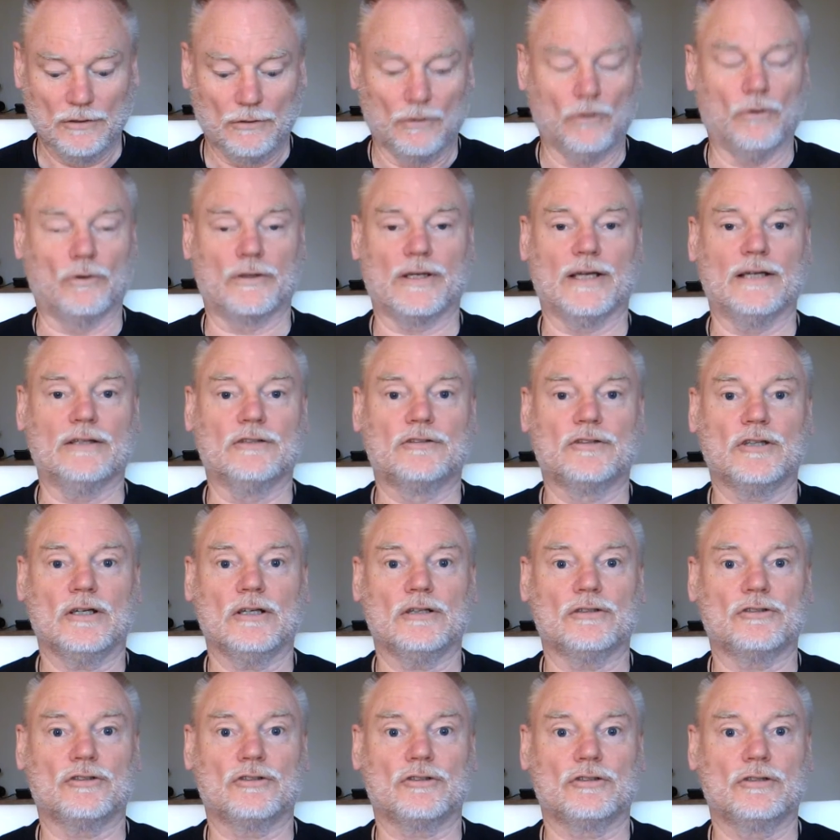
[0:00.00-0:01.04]
or get in
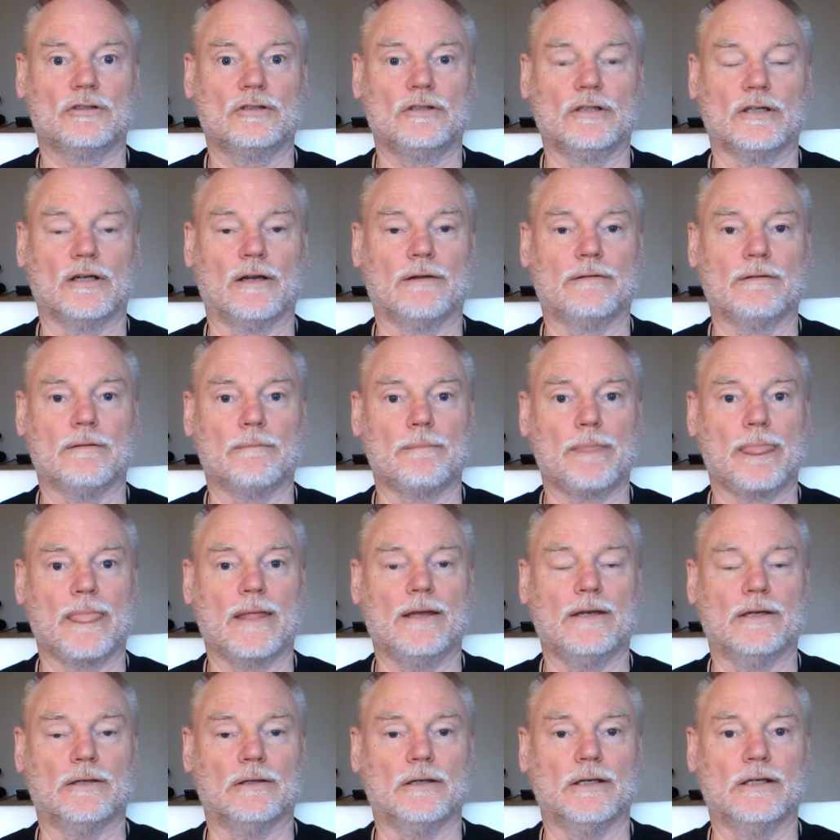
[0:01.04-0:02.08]
touch. You know,
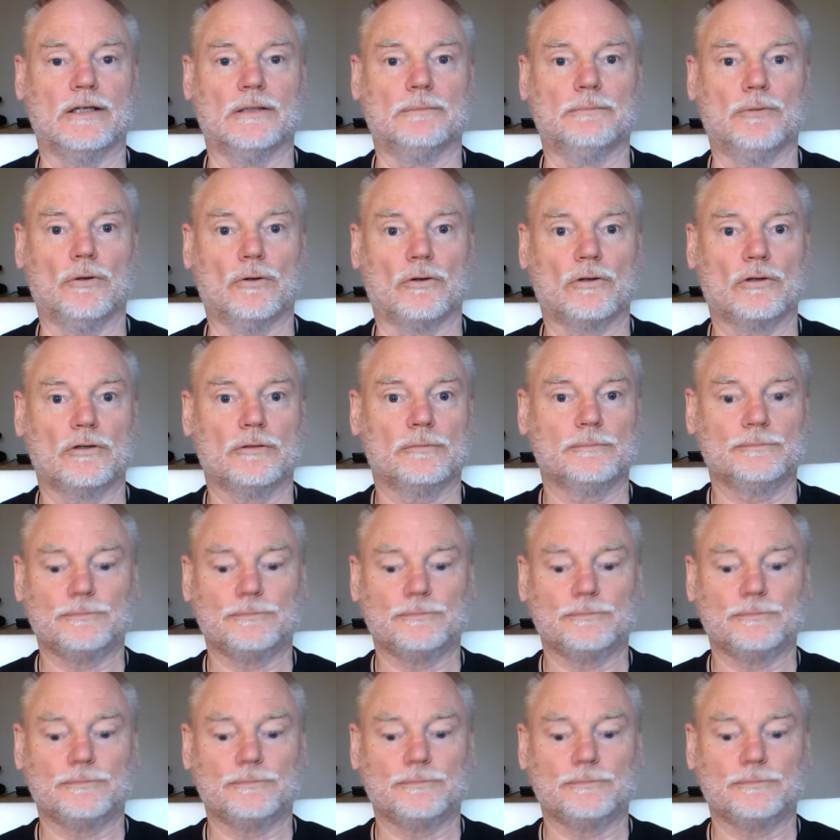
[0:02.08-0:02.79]
in a book,